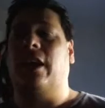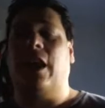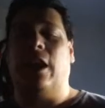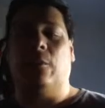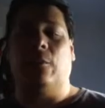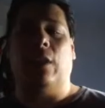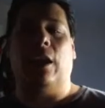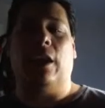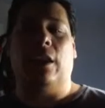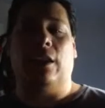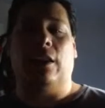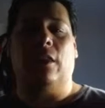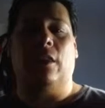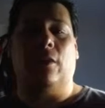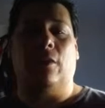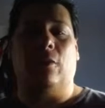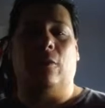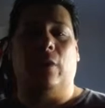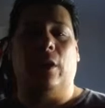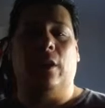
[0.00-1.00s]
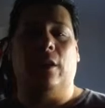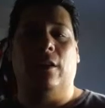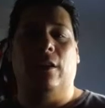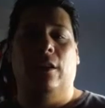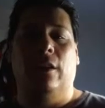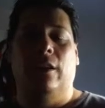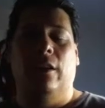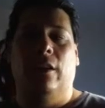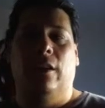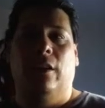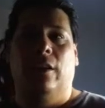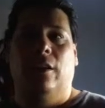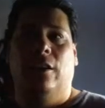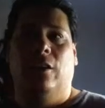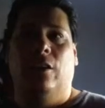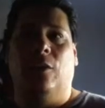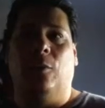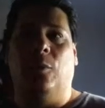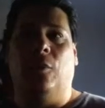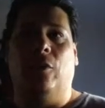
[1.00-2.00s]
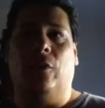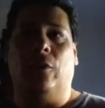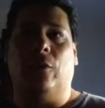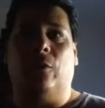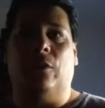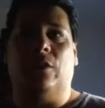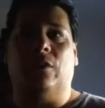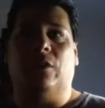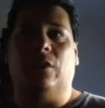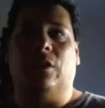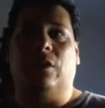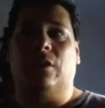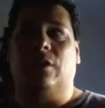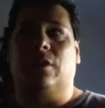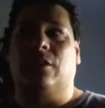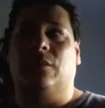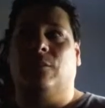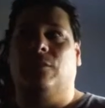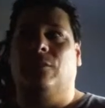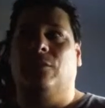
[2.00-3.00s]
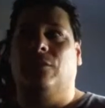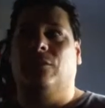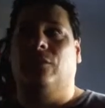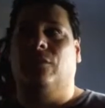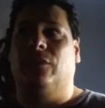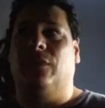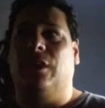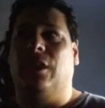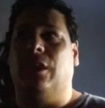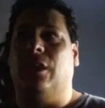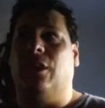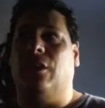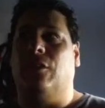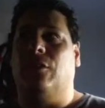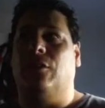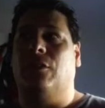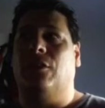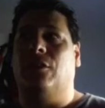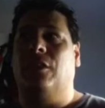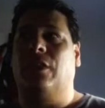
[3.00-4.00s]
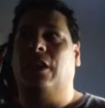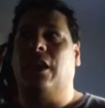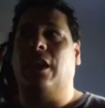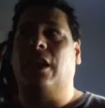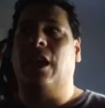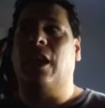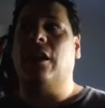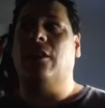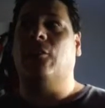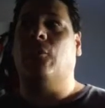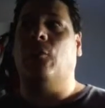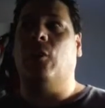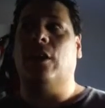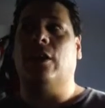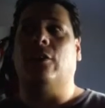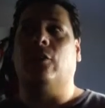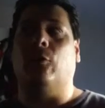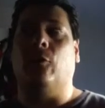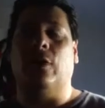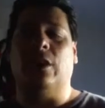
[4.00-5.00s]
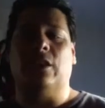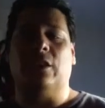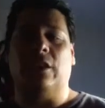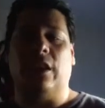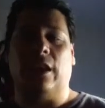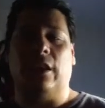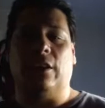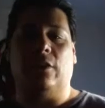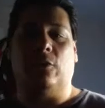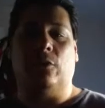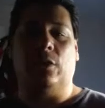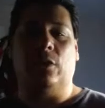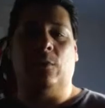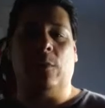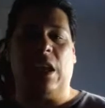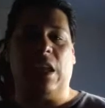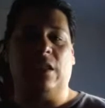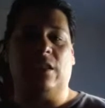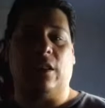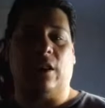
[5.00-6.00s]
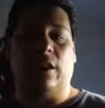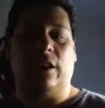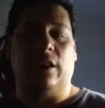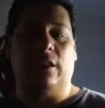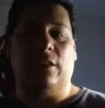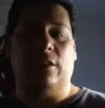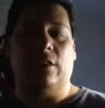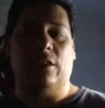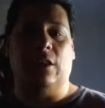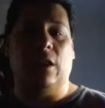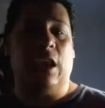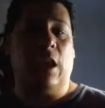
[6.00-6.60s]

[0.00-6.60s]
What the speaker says: it can't be anything R-rated. The point was just, they kind of wanted to reset it to its base audience.